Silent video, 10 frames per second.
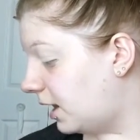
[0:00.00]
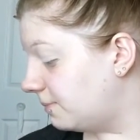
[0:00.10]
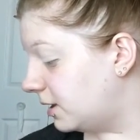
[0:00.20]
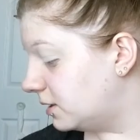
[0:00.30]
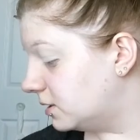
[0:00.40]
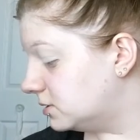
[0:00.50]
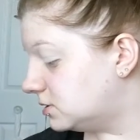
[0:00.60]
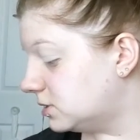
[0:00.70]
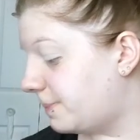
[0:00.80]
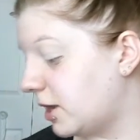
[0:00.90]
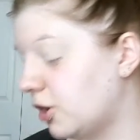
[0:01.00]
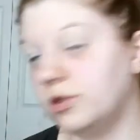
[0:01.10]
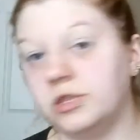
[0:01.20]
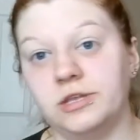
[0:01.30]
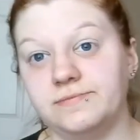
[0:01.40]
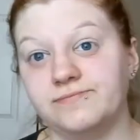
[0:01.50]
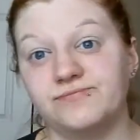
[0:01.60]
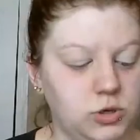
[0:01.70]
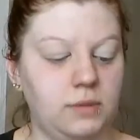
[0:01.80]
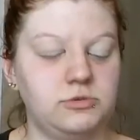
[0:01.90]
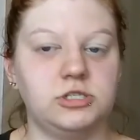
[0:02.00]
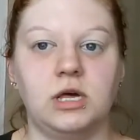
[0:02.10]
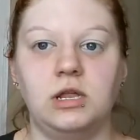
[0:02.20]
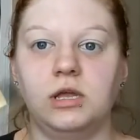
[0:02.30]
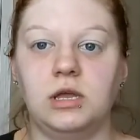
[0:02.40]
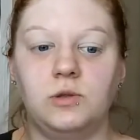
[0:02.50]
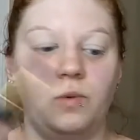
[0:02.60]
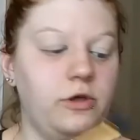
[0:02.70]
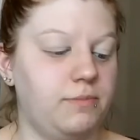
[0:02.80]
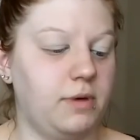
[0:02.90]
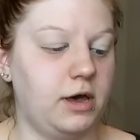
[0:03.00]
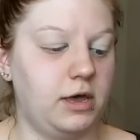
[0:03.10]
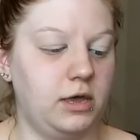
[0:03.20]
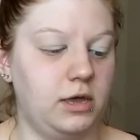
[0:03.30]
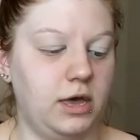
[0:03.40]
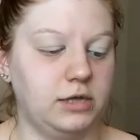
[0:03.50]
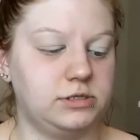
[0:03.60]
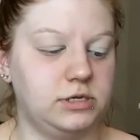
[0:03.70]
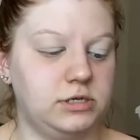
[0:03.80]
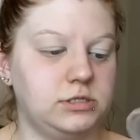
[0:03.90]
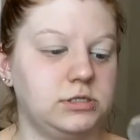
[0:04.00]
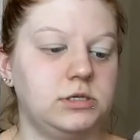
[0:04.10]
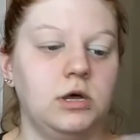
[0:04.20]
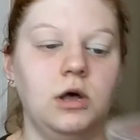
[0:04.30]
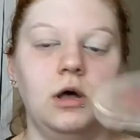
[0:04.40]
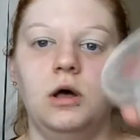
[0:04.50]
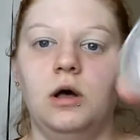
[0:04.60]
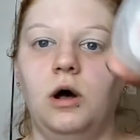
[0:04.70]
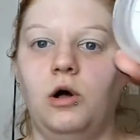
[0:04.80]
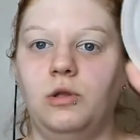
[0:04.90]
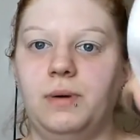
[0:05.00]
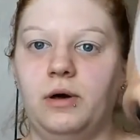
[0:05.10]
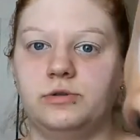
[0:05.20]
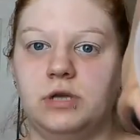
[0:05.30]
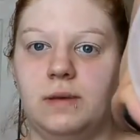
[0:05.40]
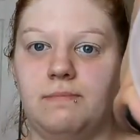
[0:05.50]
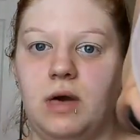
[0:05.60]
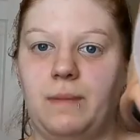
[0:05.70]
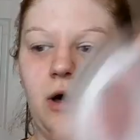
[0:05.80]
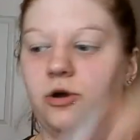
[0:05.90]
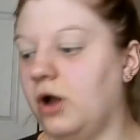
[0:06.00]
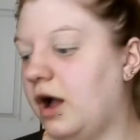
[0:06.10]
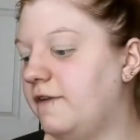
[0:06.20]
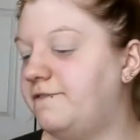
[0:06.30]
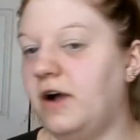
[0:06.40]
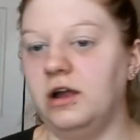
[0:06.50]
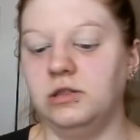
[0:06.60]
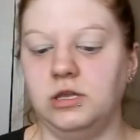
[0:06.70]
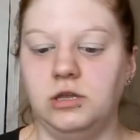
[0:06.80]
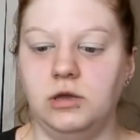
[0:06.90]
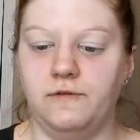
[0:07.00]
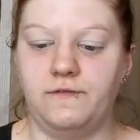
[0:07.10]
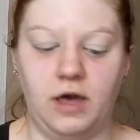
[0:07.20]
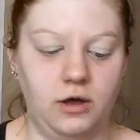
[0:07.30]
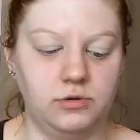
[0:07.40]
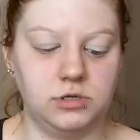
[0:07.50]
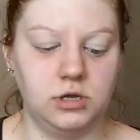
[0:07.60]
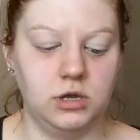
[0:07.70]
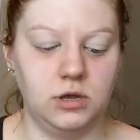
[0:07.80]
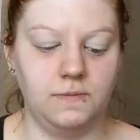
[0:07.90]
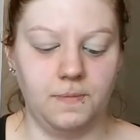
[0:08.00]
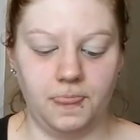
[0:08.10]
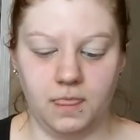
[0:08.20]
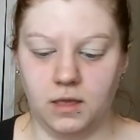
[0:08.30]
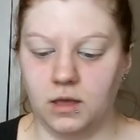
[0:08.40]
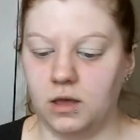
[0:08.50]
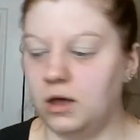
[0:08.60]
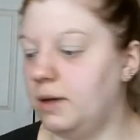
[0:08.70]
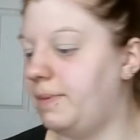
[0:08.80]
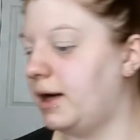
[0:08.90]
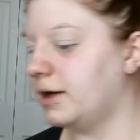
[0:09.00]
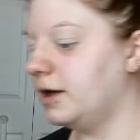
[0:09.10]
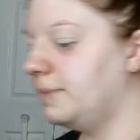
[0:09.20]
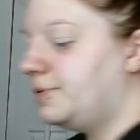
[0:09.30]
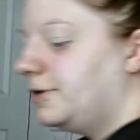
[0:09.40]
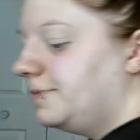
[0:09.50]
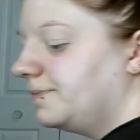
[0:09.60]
high maintenance apparently. So I'm just setting it with my Essence All About matte powder. I finally found a backup.